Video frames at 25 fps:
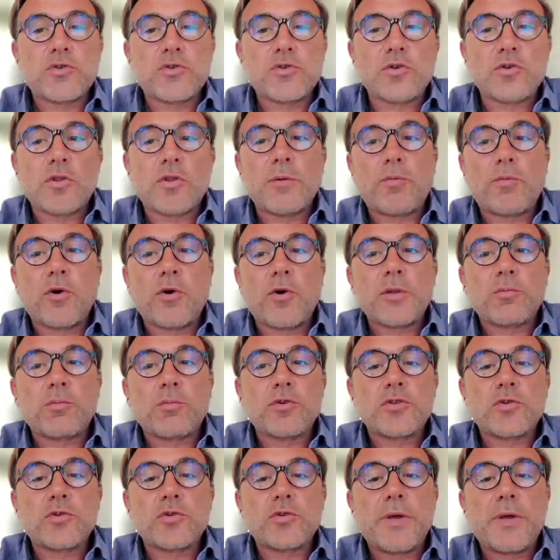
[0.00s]
So the point
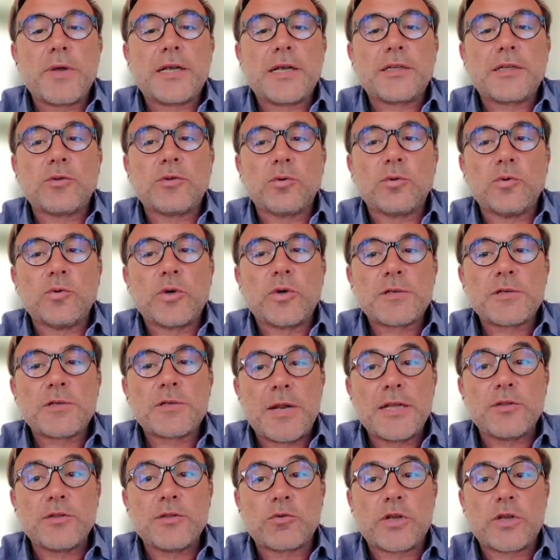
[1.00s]
was to
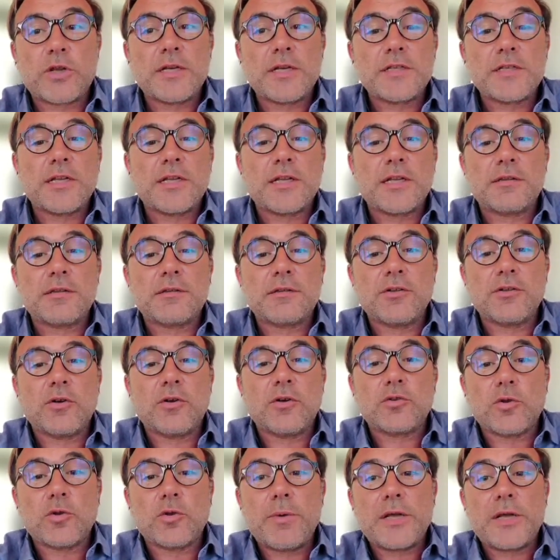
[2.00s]
explain to kids that, you know,
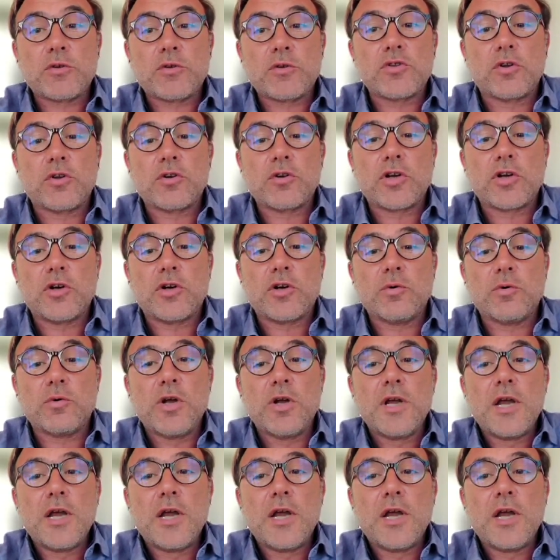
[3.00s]
tomatoes don't grow.